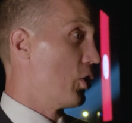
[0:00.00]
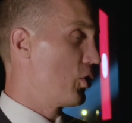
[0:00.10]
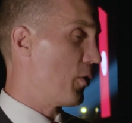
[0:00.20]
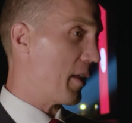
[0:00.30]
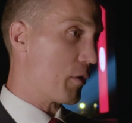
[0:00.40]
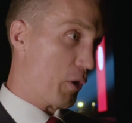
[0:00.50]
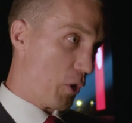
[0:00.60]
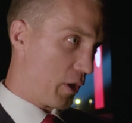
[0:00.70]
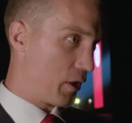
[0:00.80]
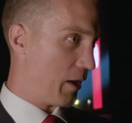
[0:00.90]

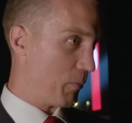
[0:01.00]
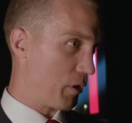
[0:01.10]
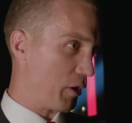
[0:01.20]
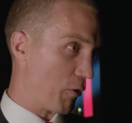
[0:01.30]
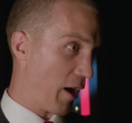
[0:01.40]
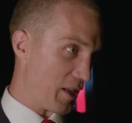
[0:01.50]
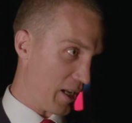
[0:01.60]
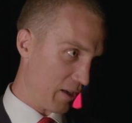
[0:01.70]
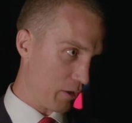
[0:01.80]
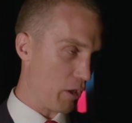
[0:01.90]
2019 wasn't a great
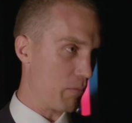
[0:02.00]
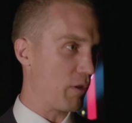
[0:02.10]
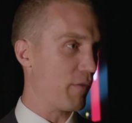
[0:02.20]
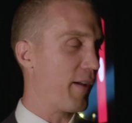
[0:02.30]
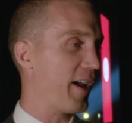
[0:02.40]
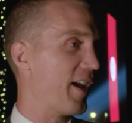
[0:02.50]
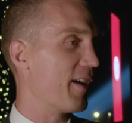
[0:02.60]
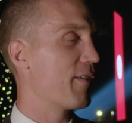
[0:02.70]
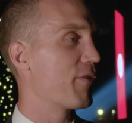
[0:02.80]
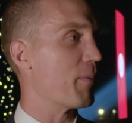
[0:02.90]
year in terms of
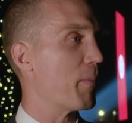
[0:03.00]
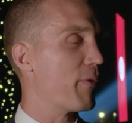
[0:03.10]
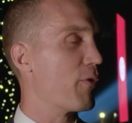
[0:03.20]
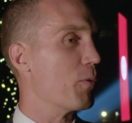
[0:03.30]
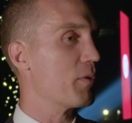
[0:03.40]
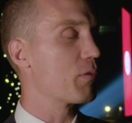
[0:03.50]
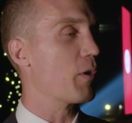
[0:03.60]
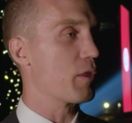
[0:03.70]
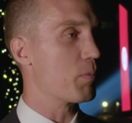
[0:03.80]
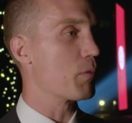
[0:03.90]
from a
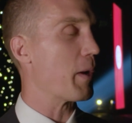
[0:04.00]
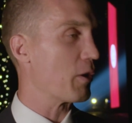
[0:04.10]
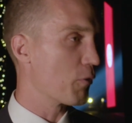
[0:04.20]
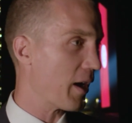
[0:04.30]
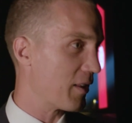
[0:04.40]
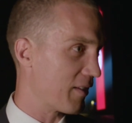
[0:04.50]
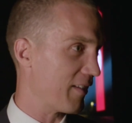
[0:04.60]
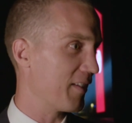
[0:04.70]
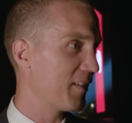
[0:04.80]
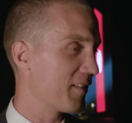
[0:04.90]
performance-wise, but it's been great
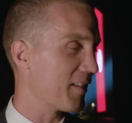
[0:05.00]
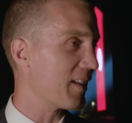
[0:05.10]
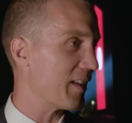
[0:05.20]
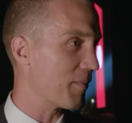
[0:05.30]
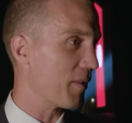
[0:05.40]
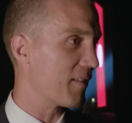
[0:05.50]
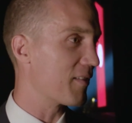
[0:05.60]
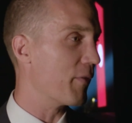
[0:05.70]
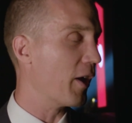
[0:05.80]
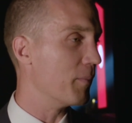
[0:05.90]
to see some of this
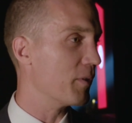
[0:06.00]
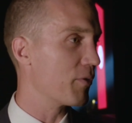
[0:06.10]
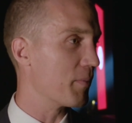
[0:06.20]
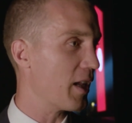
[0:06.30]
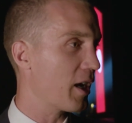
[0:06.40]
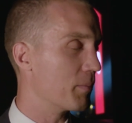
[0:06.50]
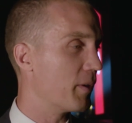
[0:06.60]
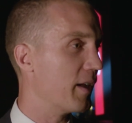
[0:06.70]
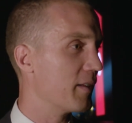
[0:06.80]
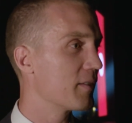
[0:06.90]
development from the younger
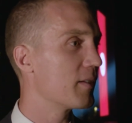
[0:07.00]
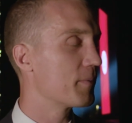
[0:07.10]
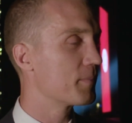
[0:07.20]
players.